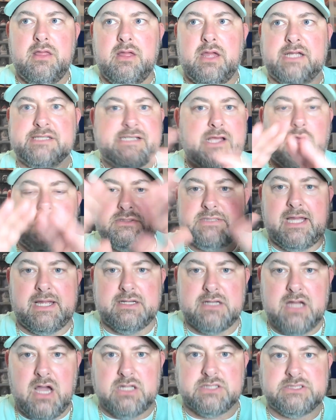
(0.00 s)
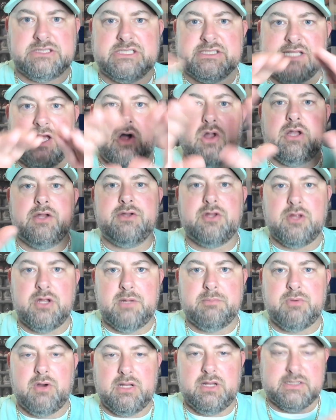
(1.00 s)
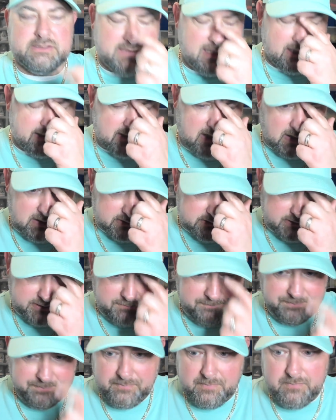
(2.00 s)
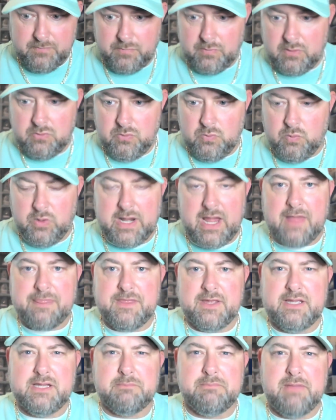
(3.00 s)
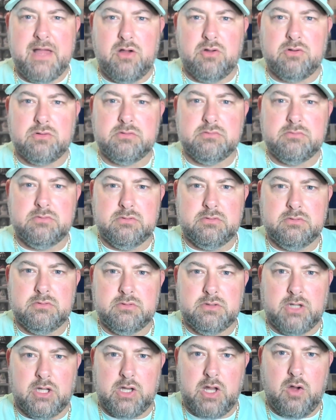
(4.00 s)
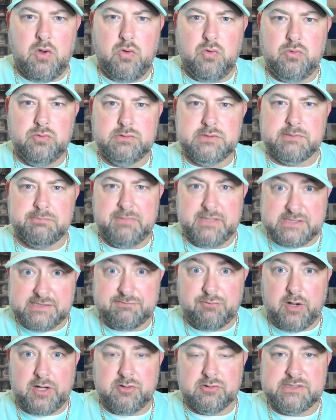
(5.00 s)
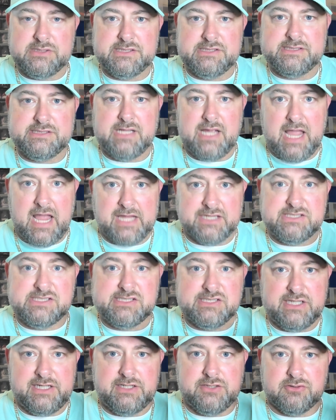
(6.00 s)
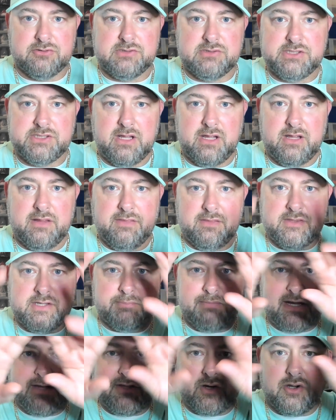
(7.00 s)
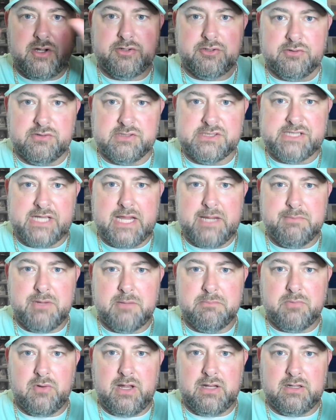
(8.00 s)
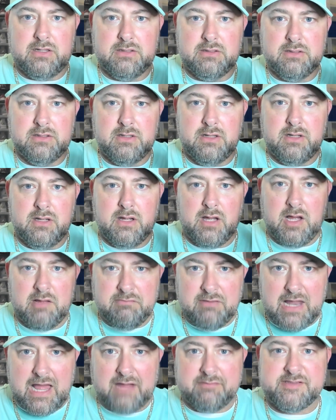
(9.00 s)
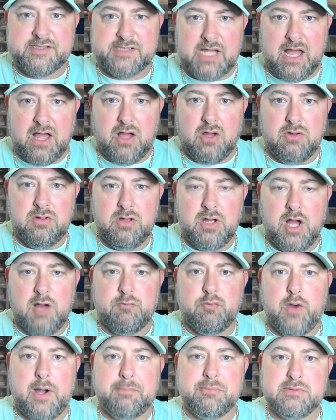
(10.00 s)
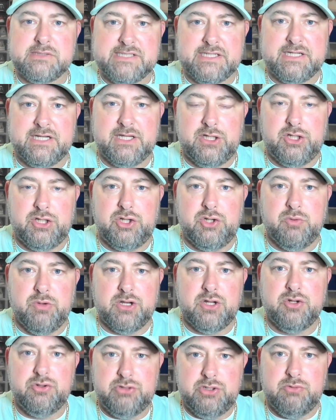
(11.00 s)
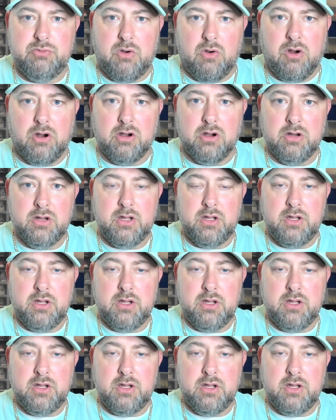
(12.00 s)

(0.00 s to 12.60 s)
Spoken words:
It's all technology. It's all under the umbrella of technology. When I think about colognes, men's fragrances, and sneakers, to me, they're under the same umbrella of lifestyle, of representing you and who you are.